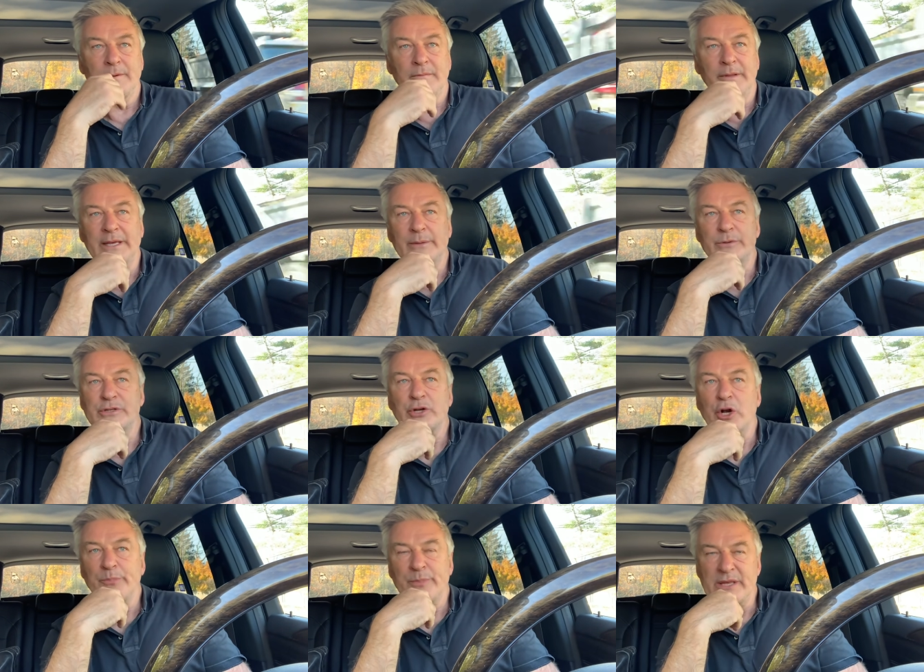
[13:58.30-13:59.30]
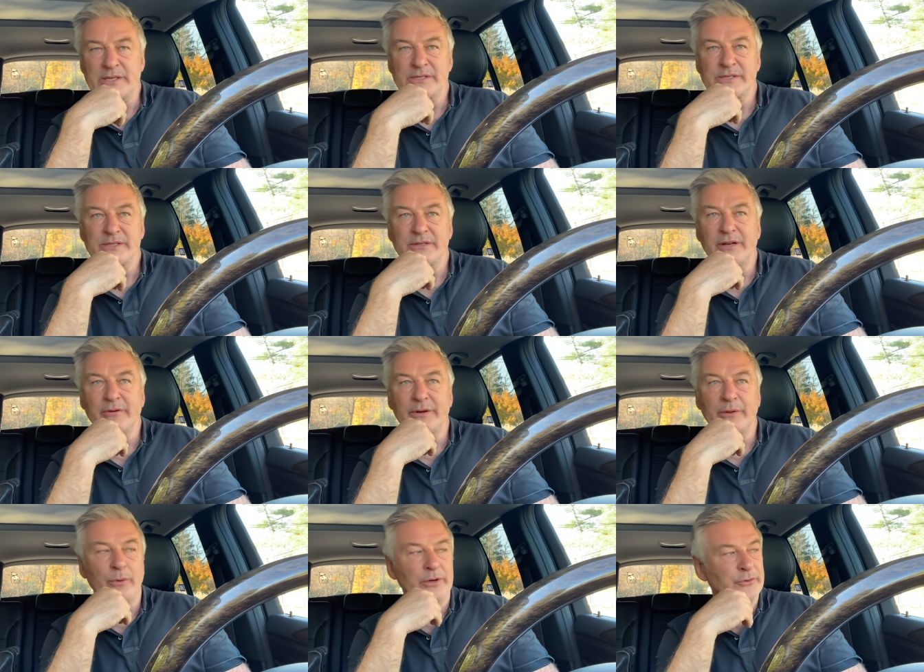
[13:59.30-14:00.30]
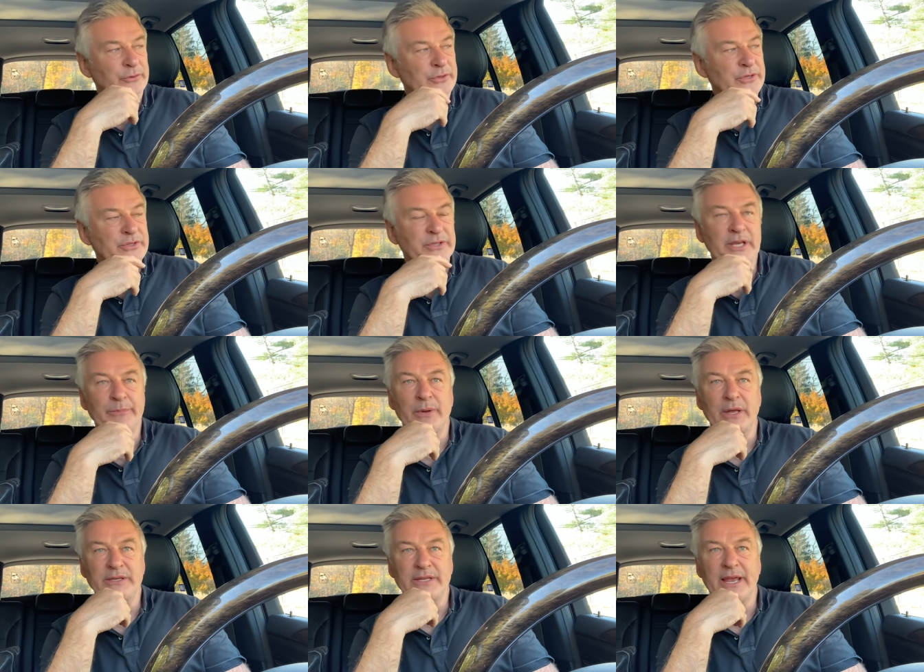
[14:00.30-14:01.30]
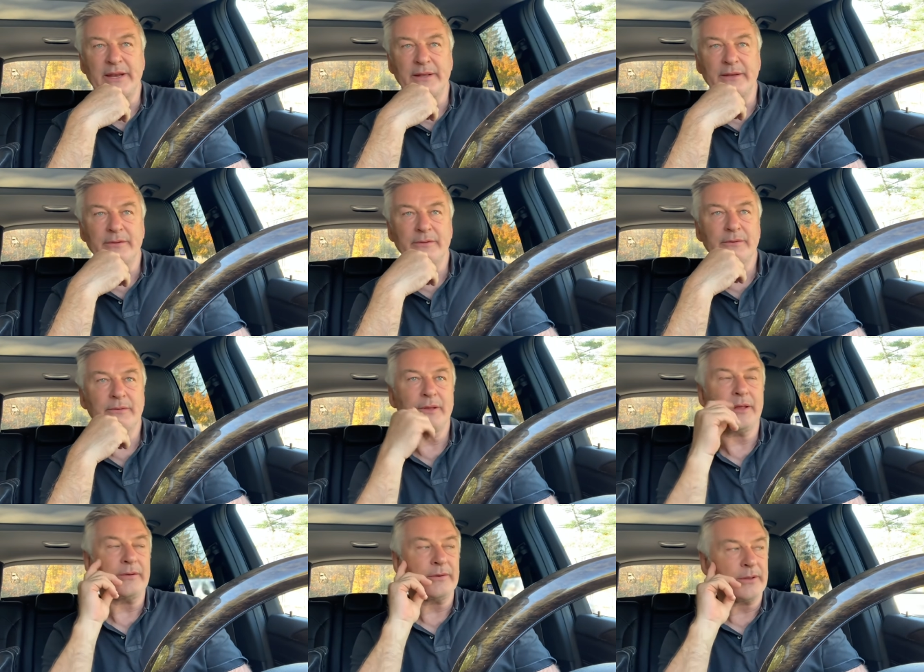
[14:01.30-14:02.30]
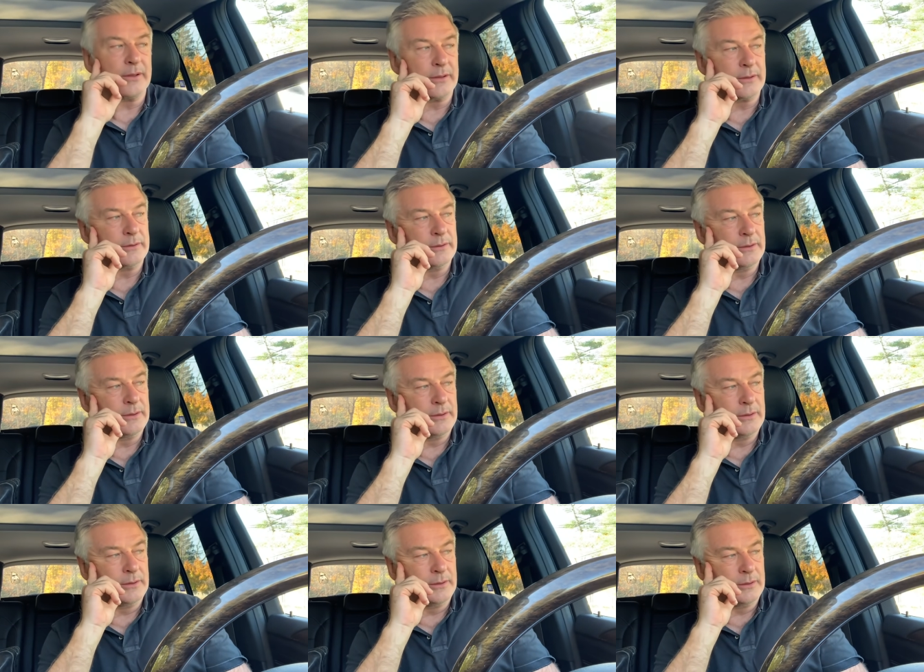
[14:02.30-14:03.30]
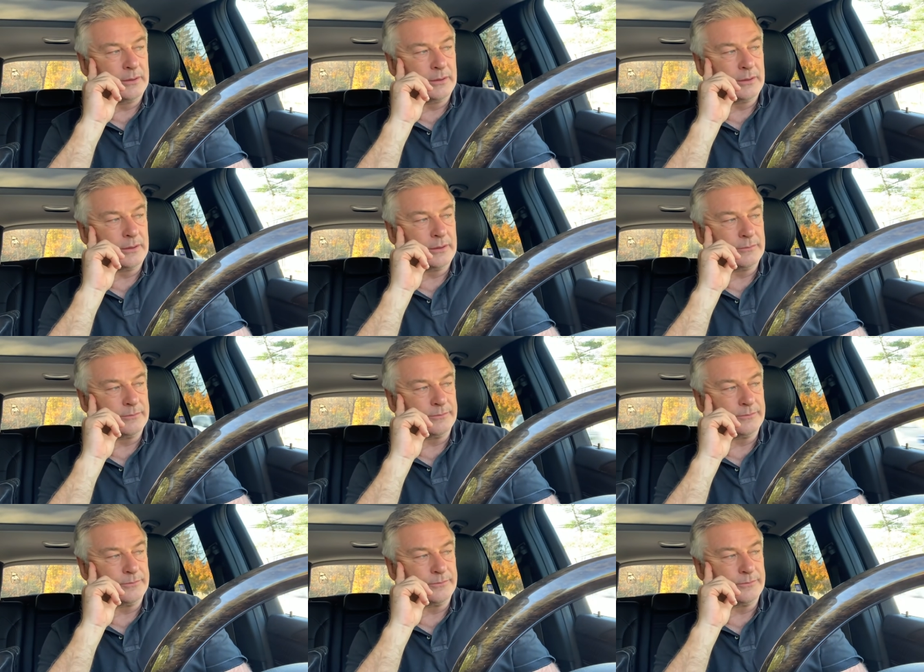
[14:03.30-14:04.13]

like it was herpes, you know, and he wanted you to just keep on dating. And uh, um,